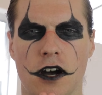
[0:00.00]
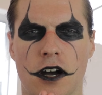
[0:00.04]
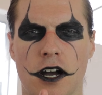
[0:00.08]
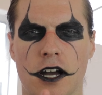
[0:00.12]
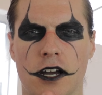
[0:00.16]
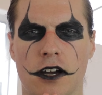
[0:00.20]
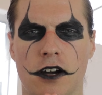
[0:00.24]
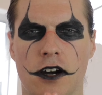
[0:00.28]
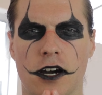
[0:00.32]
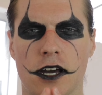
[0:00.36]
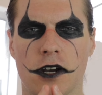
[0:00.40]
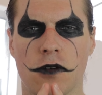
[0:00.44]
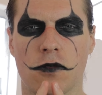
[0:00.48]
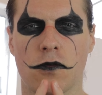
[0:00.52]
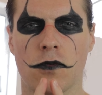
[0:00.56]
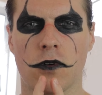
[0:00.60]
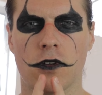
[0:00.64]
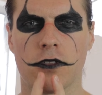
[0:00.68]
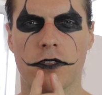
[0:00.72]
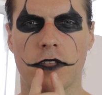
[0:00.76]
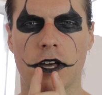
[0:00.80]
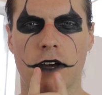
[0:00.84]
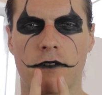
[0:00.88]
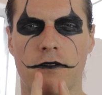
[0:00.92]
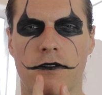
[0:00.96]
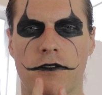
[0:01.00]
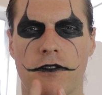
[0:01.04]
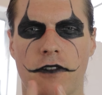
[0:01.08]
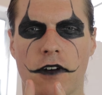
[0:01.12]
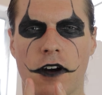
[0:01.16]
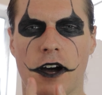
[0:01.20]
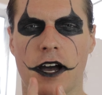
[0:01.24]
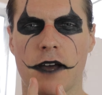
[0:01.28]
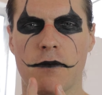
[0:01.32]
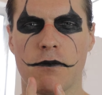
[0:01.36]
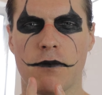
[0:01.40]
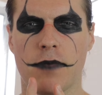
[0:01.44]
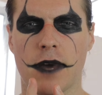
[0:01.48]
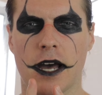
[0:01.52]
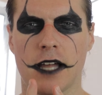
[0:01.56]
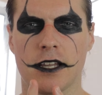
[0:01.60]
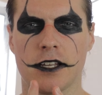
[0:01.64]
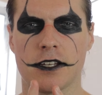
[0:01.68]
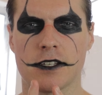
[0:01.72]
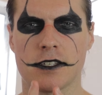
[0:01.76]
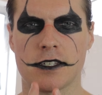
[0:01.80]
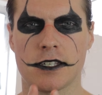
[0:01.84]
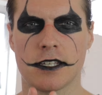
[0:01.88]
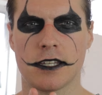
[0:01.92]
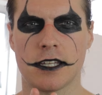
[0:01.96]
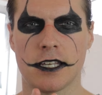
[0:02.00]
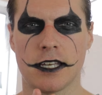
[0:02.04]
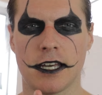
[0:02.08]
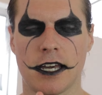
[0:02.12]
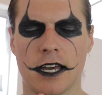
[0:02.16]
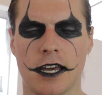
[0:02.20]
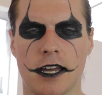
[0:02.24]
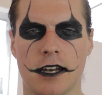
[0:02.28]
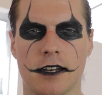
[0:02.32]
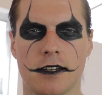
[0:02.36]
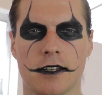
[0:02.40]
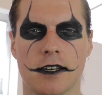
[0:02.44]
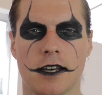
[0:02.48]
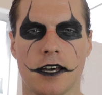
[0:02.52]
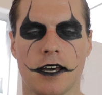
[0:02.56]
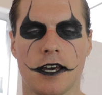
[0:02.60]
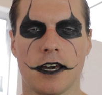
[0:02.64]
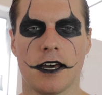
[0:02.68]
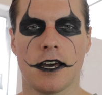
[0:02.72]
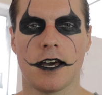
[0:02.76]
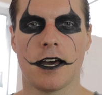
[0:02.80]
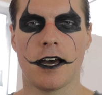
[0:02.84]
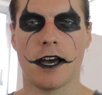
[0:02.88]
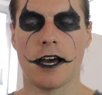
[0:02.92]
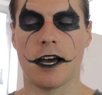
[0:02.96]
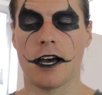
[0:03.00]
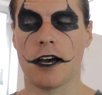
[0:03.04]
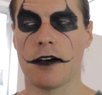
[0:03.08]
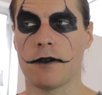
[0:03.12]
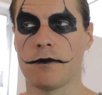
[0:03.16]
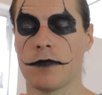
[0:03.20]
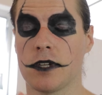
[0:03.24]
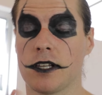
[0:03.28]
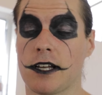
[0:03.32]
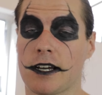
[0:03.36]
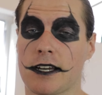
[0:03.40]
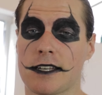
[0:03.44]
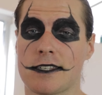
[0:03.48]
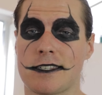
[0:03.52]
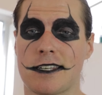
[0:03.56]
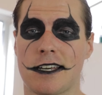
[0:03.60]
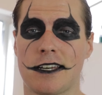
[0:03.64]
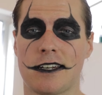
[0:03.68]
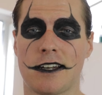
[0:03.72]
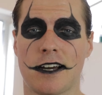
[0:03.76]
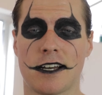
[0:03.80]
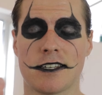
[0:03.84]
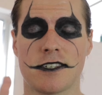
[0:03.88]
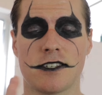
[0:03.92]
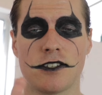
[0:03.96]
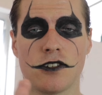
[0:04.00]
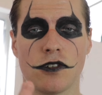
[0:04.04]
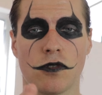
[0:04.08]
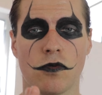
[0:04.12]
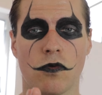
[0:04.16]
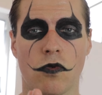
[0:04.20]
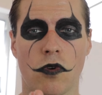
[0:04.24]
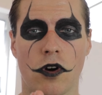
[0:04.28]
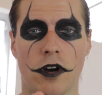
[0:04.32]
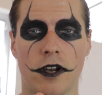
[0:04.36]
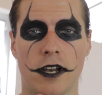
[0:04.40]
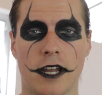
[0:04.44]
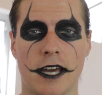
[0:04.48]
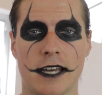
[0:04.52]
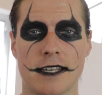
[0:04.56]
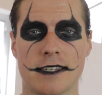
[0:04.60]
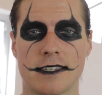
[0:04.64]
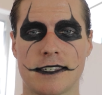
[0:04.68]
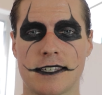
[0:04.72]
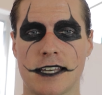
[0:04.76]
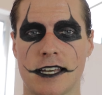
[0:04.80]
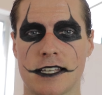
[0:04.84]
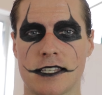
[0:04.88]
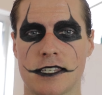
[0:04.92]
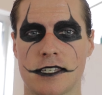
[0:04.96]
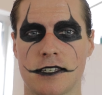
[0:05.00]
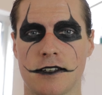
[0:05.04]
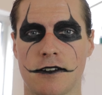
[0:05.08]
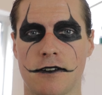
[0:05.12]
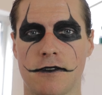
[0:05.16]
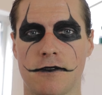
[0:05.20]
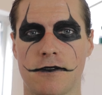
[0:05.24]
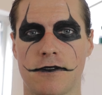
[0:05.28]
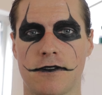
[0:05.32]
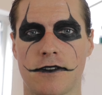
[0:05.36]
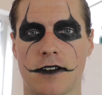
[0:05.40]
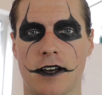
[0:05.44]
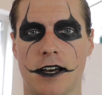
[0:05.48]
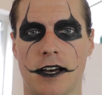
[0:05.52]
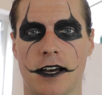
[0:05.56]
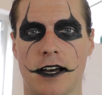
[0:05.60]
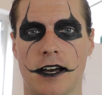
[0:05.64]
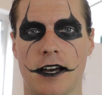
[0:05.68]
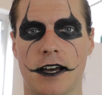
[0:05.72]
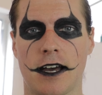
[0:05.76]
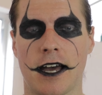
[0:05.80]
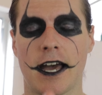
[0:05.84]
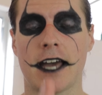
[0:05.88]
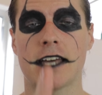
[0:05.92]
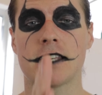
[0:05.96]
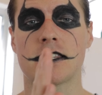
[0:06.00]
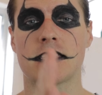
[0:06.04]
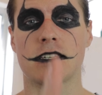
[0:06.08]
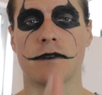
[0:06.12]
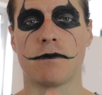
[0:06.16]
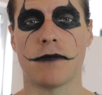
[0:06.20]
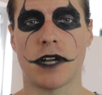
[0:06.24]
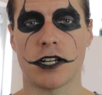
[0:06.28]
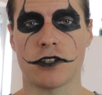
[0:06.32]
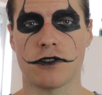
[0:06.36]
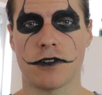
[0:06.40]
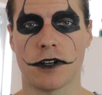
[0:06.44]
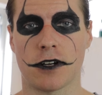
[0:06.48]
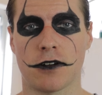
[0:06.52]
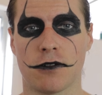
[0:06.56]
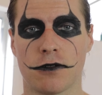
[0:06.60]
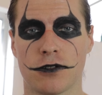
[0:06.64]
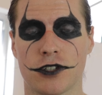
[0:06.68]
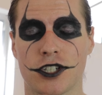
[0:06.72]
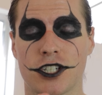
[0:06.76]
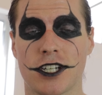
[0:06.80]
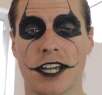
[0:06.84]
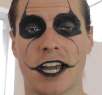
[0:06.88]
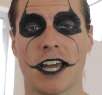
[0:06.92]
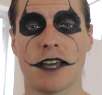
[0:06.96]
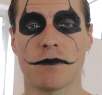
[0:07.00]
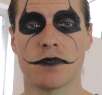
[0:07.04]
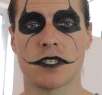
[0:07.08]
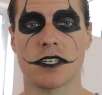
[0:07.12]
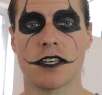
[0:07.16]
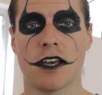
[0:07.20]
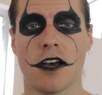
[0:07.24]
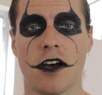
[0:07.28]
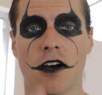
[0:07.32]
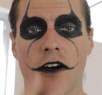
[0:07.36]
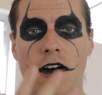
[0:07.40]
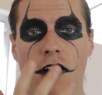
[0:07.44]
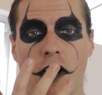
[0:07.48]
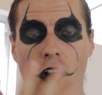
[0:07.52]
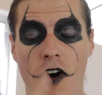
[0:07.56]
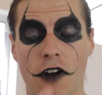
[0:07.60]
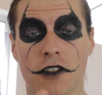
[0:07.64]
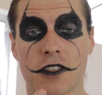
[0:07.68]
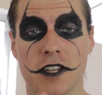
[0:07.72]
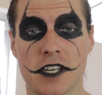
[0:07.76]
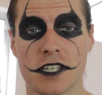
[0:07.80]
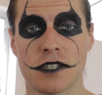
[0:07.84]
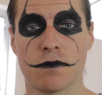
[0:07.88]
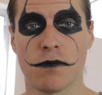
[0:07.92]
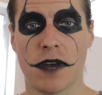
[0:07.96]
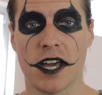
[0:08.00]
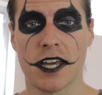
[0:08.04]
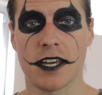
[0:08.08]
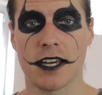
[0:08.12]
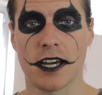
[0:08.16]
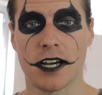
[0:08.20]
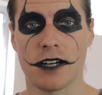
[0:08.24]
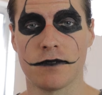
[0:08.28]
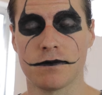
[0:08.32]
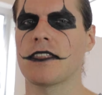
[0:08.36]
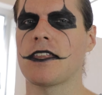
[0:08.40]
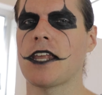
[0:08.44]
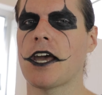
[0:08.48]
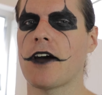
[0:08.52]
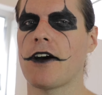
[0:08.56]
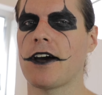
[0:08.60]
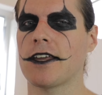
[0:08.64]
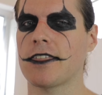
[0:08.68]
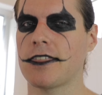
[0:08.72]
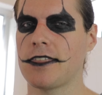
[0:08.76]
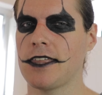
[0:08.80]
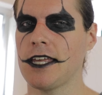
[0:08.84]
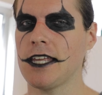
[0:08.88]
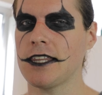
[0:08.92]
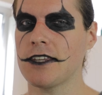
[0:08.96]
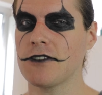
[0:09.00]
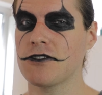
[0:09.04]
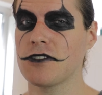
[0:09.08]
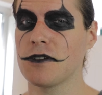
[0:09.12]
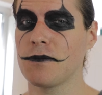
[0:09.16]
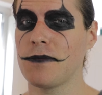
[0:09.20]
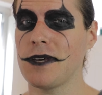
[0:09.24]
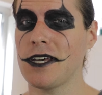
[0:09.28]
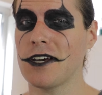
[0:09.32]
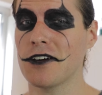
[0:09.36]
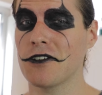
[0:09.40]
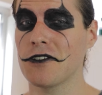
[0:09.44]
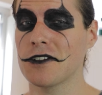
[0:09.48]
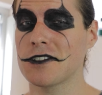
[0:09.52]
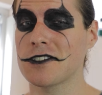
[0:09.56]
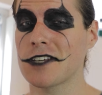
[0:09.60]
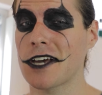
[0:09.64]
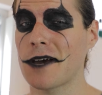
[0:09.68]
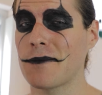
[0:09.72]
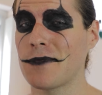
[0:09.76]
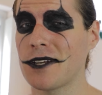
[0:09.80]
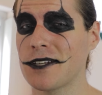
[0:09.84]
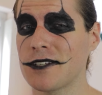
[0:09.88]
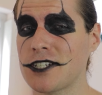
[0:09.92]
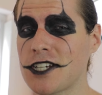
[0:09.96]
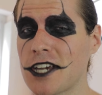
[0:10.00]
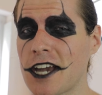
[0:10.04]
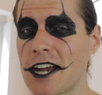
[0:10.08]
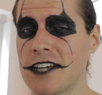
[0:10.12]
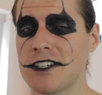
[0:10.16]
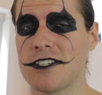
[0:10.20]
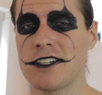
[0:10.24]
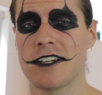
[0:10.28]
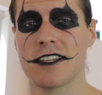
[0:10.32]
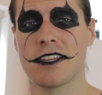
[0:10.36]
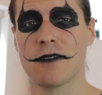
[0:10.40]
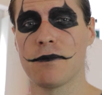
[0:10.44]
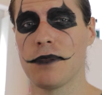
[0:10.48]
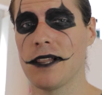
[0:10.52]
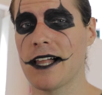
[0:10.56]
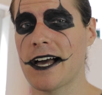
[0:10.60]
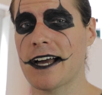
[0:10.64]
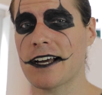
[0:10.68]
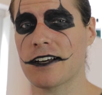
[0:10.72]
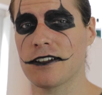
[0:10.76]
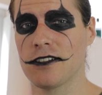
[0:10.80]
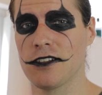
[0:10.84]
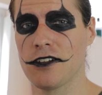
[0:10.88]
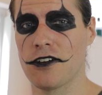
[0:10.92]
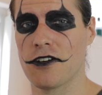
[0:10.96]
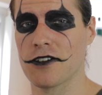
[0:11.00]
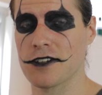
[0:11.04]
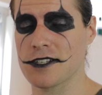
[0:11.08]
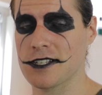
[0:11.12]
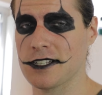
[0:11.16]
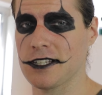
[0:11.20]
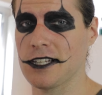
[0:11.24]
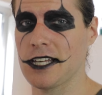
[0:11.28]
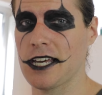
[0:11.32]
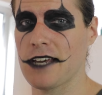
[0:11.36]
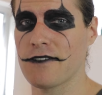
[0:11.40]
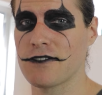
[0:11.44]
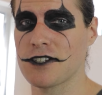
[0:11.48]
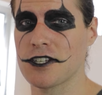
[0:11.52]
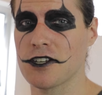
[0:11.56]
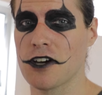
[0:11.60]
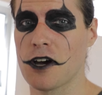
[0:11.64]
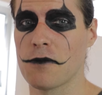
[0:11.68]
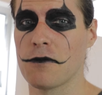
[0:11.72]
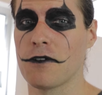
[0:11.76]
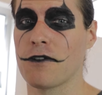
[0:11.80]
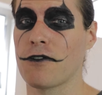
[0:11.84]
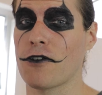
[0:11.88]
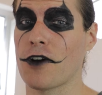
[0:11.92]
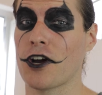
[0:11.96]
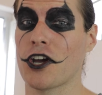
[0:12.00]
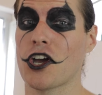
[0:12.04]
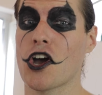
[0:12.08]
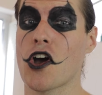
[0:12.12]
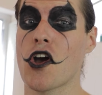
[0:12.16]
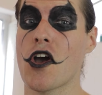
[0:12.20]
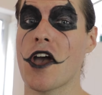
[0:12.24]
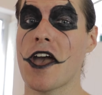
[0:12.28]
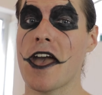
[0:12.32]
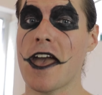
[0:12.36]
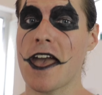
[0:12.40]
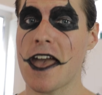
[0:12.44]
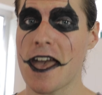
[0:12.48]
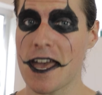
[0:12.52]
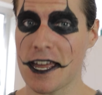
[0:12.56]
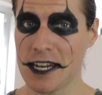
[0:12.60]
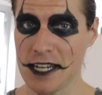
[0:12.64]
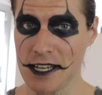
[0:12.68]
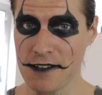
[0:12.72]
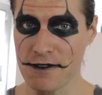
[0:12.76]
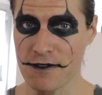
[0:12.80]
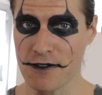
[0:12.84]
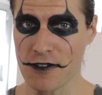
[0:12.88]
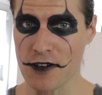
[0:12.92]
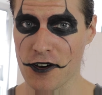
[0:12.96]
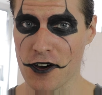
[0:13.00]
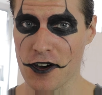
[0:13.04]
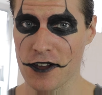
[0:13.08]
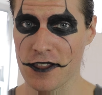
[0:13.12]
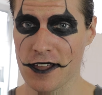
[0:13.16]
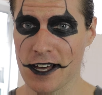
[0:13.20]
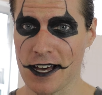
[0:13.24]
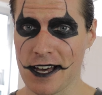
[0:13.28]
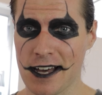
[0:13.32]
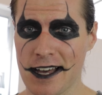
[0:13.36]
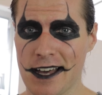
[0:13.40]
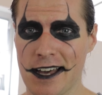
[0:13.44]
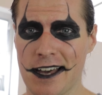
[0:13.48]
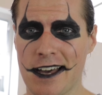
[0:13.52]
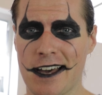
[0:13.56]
I kind of want that fine balance in the end. But like I said, I still want a sense of asymmetrical shapes on this makeup. Now I think this would be a good time to change into the black long sleeve top before I go any further,